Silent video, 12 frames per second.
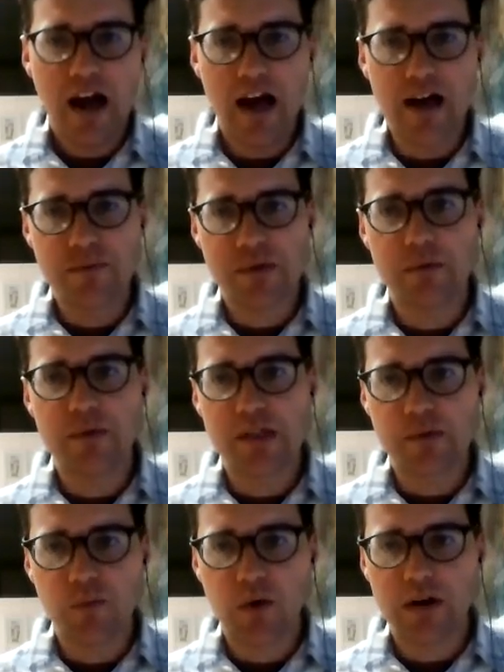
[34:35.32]
some of
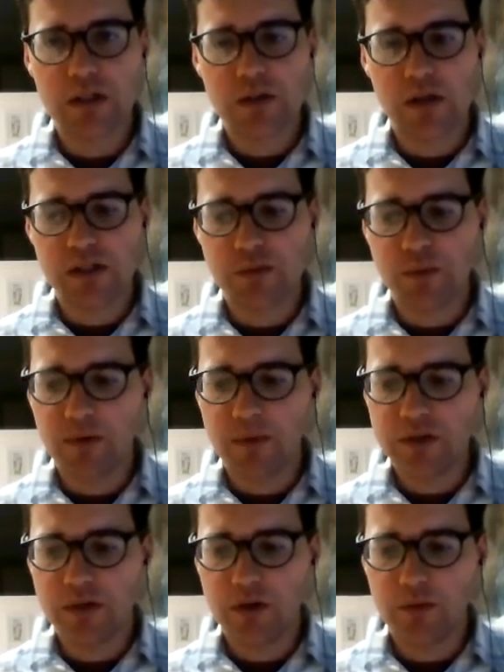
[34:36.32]
these more
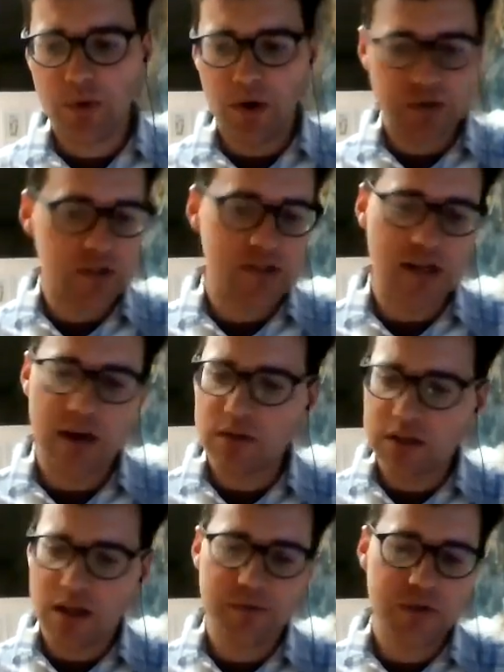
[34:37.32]
experimental approaches, I
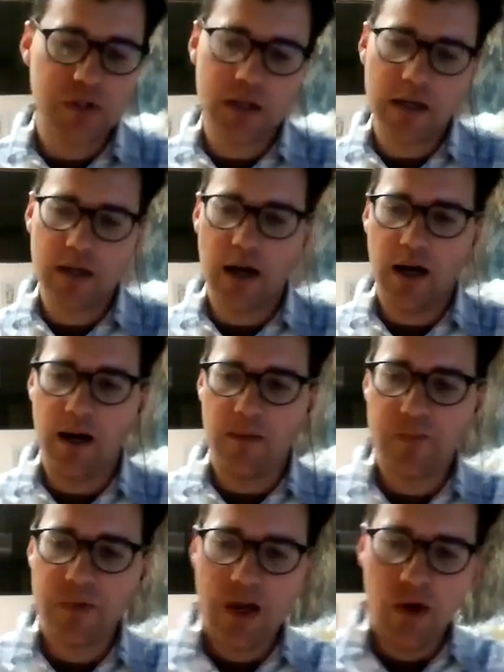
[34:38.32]
would love
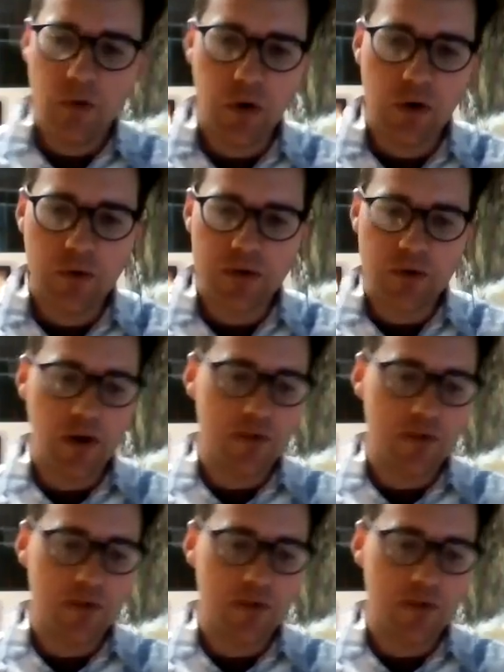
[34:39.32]
to work with you.